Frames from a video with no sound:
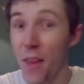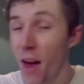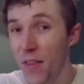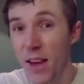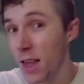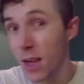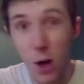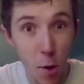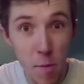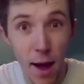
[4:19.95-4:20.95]
that thing hasn't
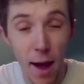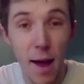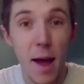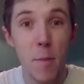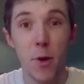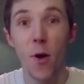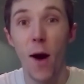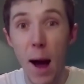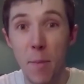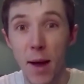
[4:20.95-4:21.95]
come yet but you're
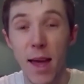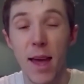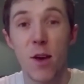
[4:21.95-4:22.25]
happy